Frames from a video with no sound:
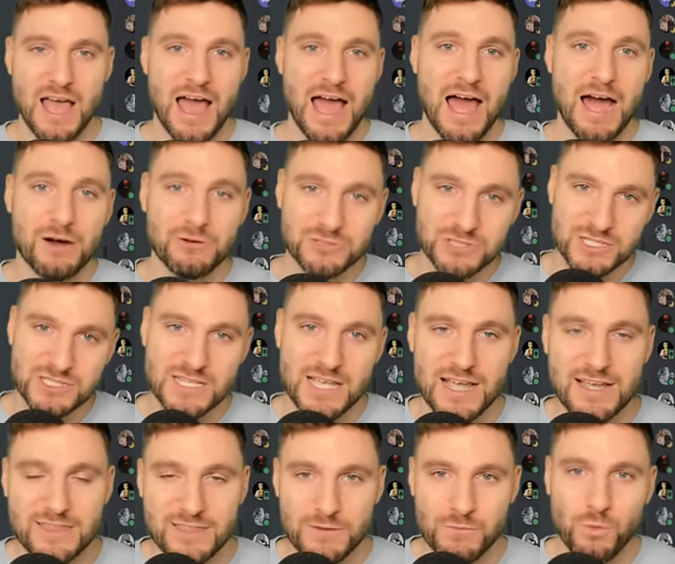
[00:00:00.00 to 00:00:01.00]
how to
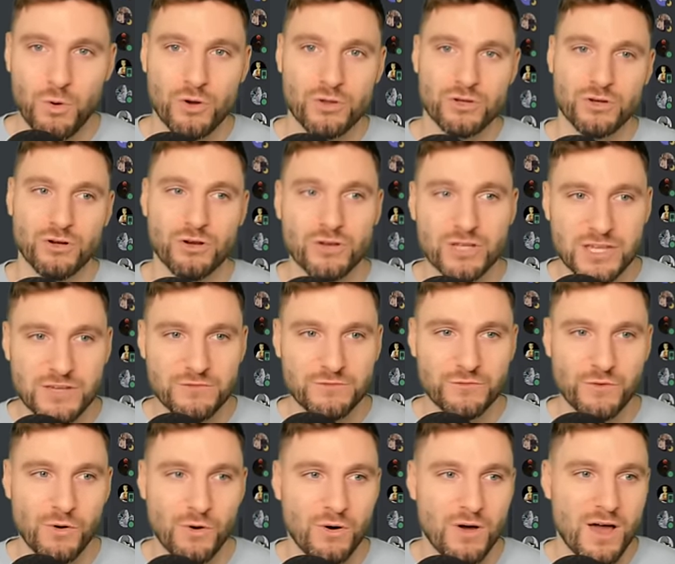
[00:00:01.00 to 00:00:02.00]
take them, what you're looking
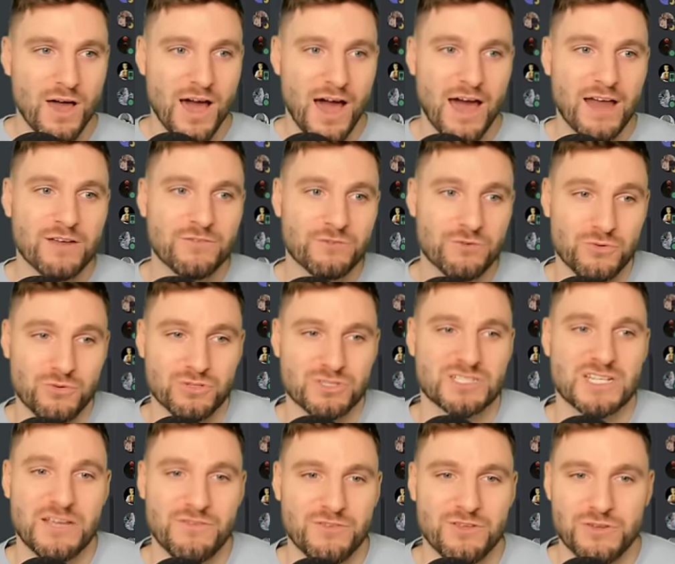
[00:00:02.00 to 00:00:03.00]
for, and of course,
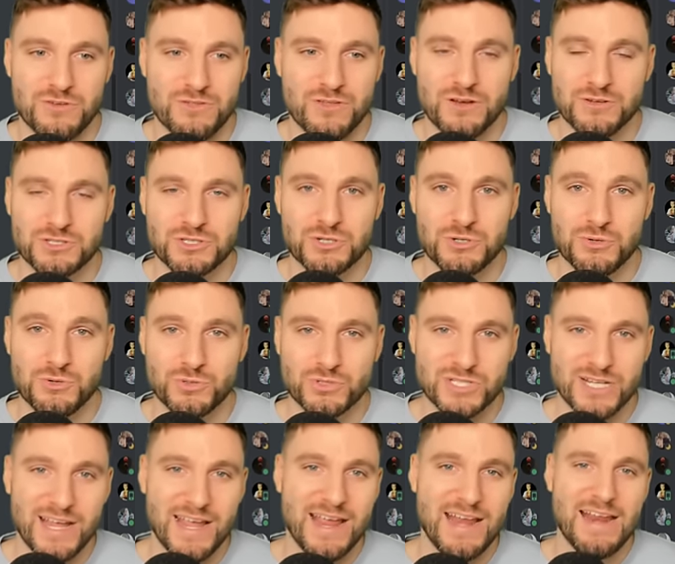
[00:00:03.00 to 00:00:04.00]
giving you those calls
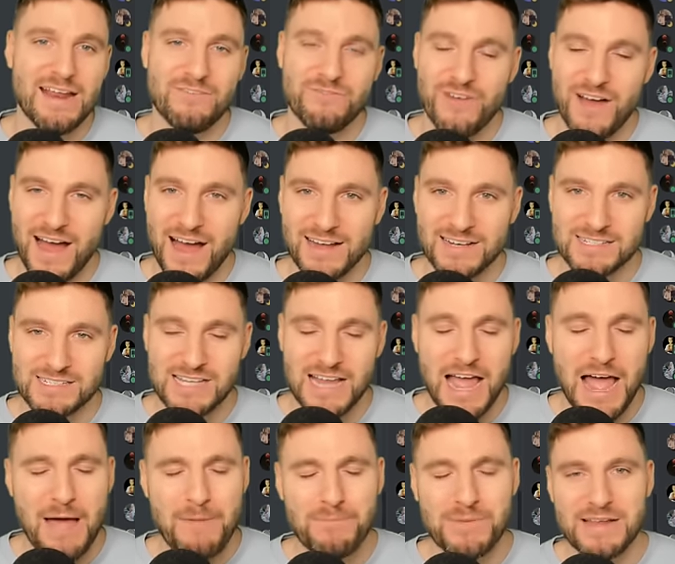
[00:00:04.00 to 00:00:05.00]
in advance.
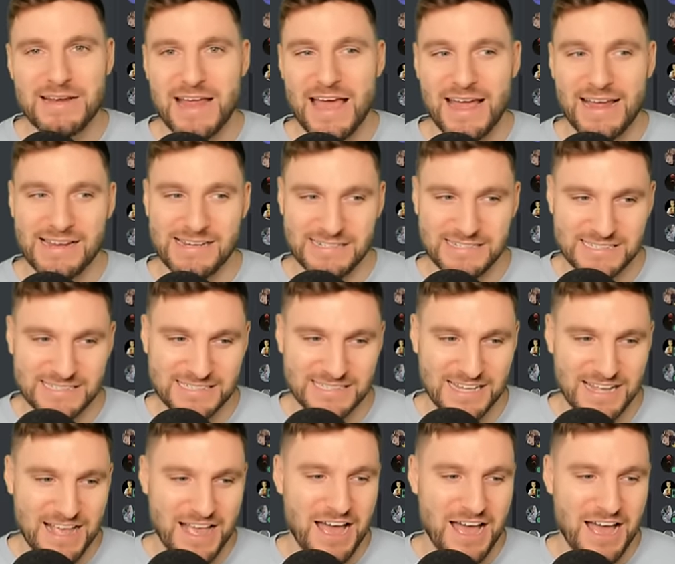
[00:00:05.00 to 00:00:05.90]
Happy days.